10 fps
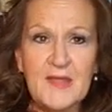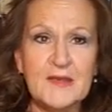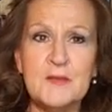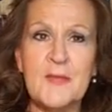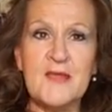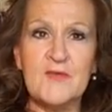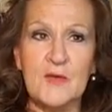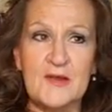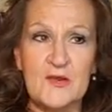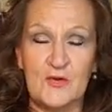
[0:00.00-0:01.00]
And you may have
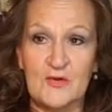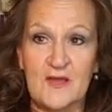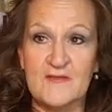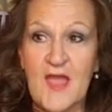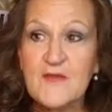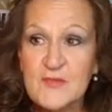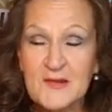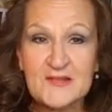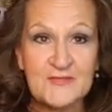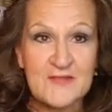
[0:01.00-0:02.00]
already heard of
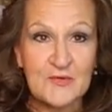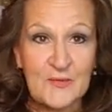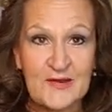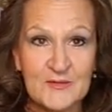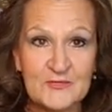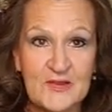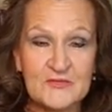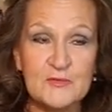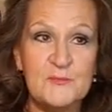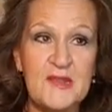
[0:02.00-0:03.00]
everybody's favorite radio
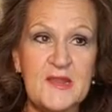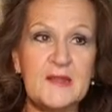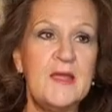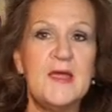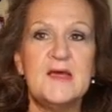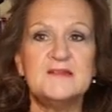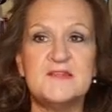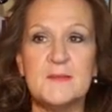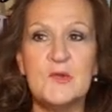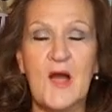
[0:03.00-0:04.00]
station being
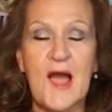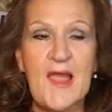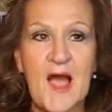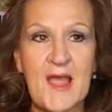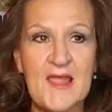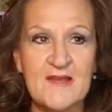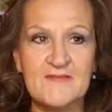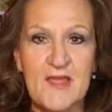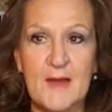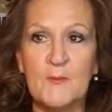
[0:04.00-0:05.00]

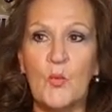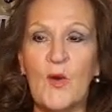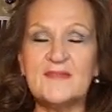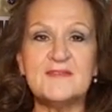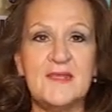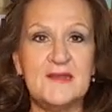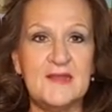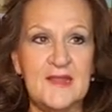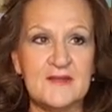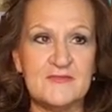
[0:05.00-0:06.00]
WIIFM, What's
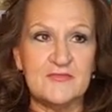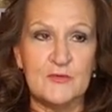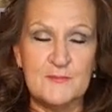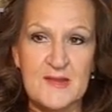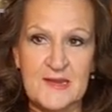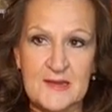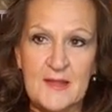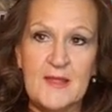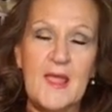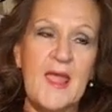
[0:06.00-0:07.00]
in It for Me?
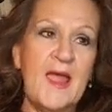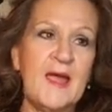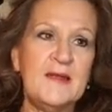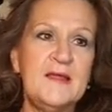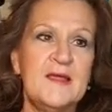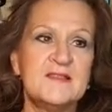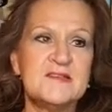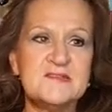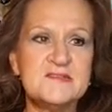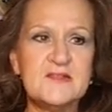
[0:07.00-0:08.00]
And
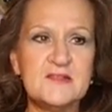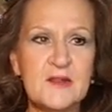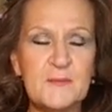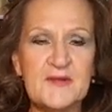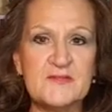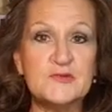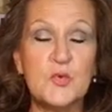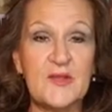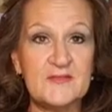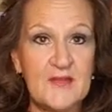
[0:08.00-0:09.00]
this is a little bit of a
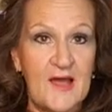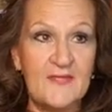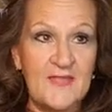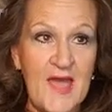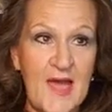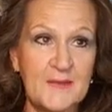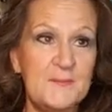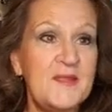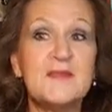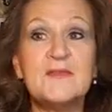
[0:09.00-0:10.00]
twist on that
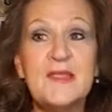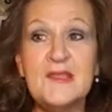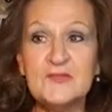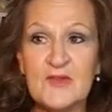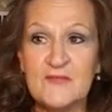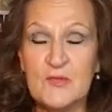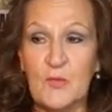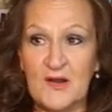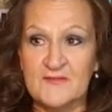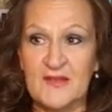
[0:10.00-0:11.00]
because each and every
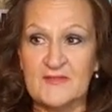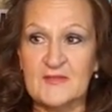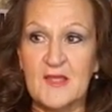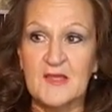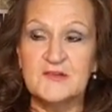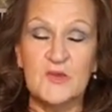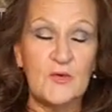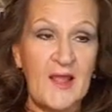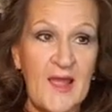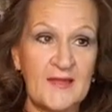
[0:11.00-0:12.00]
one of us
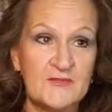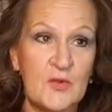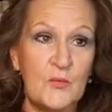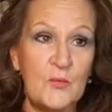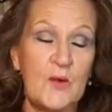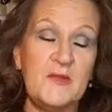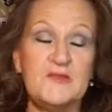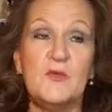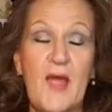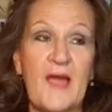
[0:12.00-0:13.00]
don't ask, well, we
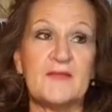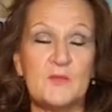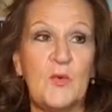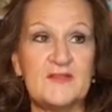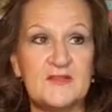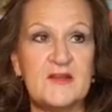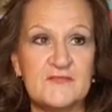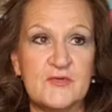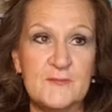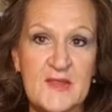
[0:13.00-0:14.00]
do ask what's in
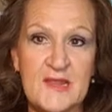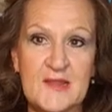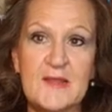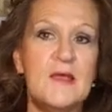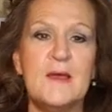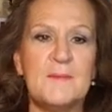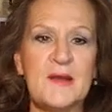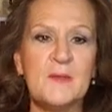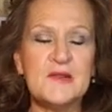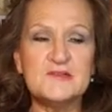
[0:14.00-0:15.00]
it for me, but
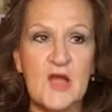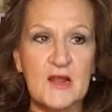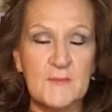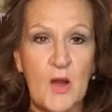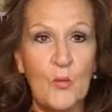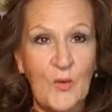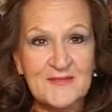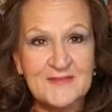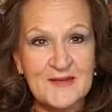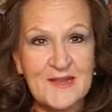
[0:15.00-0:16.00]
I want to talk about
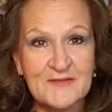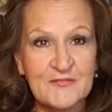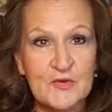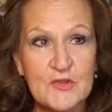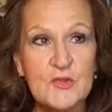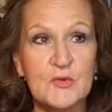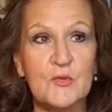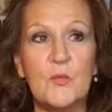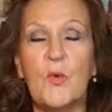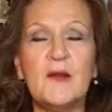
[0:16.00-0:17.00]
what's in it for
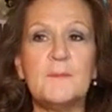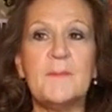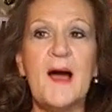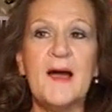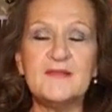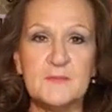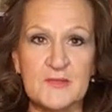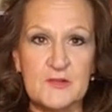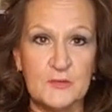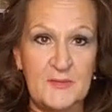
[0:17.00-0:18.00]
you. What
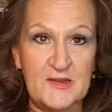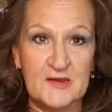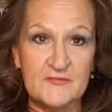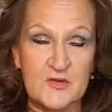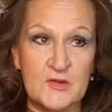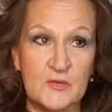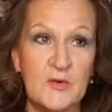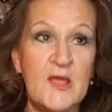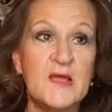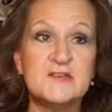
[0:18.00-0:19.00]
possibly could be in it for
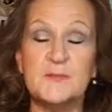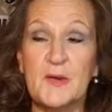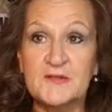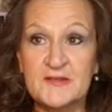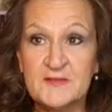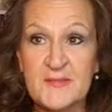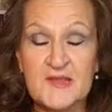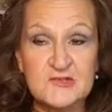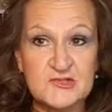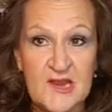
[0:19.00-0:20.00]
you to
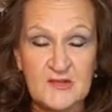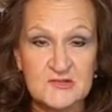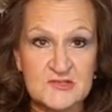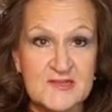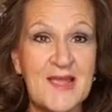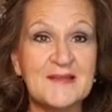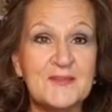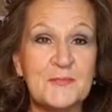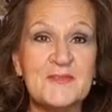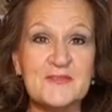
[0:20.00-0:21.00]
participate in challenges and
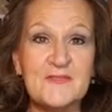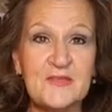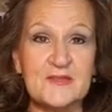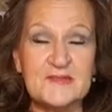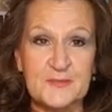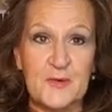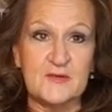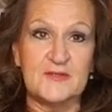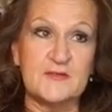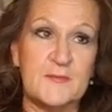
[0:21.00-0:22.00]
specifically to
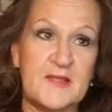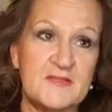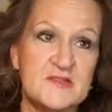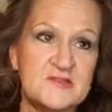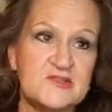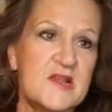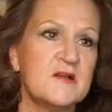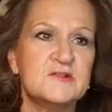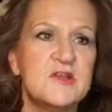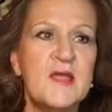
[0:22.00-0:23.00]
participate in this
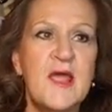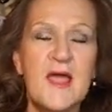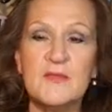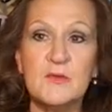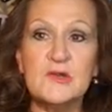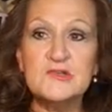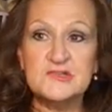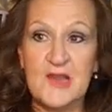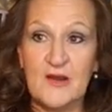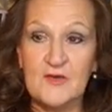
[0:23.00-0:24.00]
challenge. And then we're going to
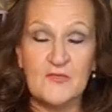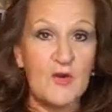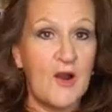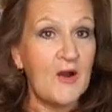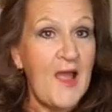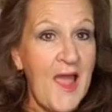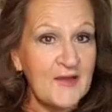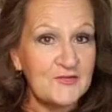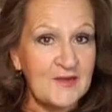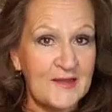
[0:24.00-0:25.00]
share for our
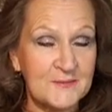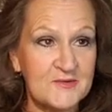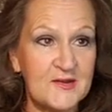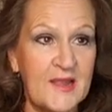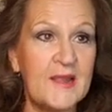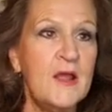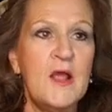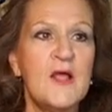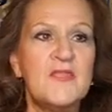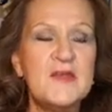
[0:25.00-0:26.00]
action item today
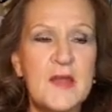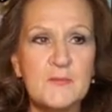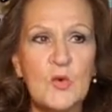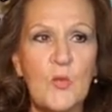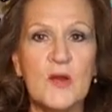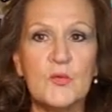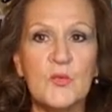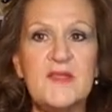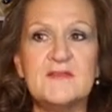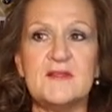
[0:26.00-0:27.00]
the number one
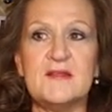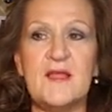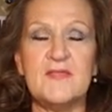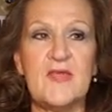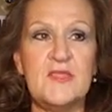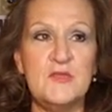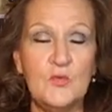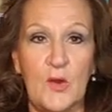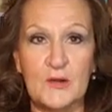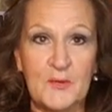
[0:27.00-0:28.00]
reason that
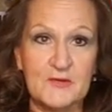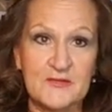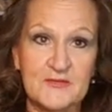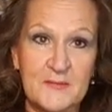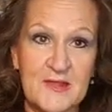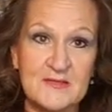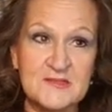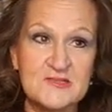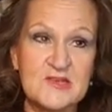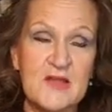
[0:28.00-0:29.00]
you want to participate in
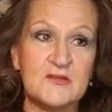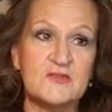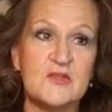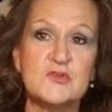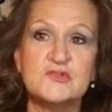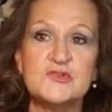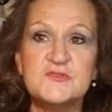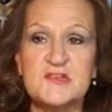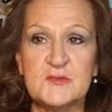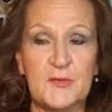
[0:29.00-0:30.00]
this challenge, that you're
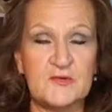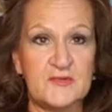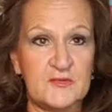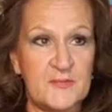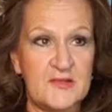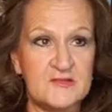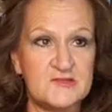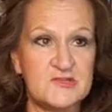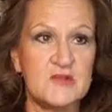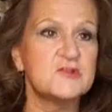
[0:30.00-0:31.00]
choosing to participate in
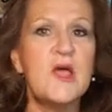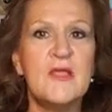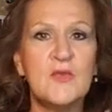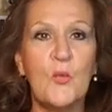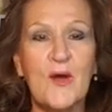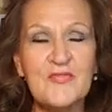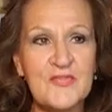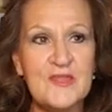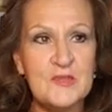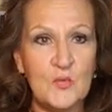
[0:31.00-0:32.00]
this challenge, the one
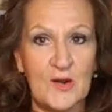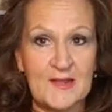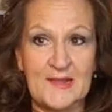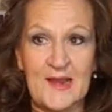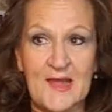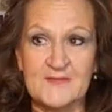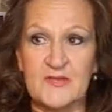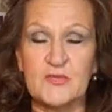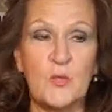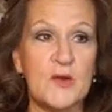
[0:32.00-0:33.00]
thing you want to get out of
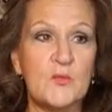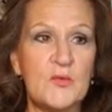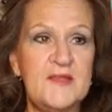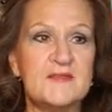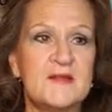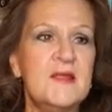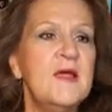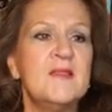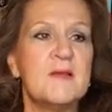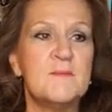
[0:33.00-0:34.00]
it, the one reason
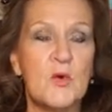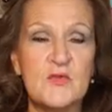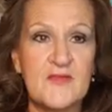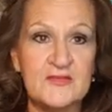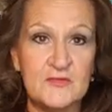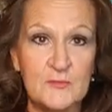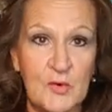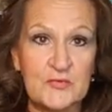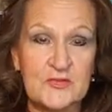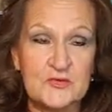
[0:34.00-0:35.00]
that motivates you
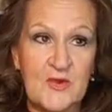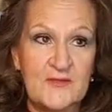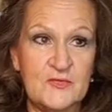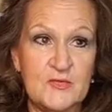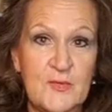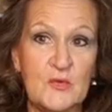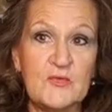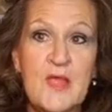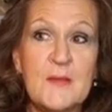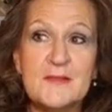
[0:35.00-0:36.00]
most, that drives you the
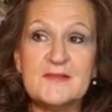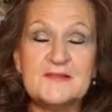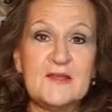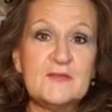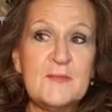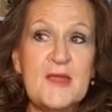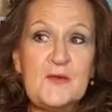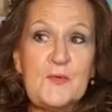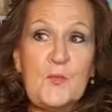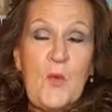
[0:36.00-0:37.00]
most. Because it doesn't
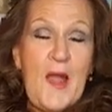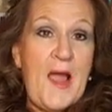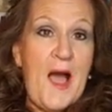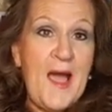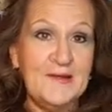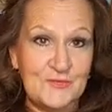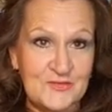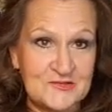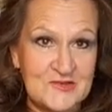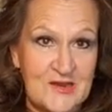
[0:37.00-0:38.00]
matter why I do
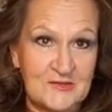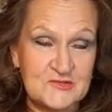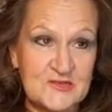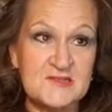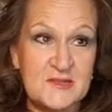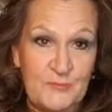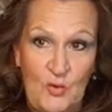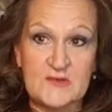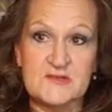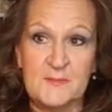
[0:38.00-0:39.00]
the challenge, it's
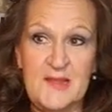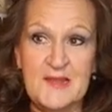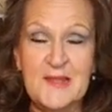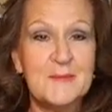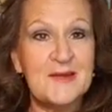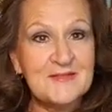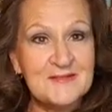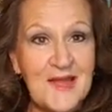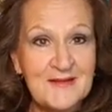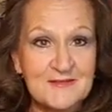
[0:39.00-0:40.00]
important to me, but it's not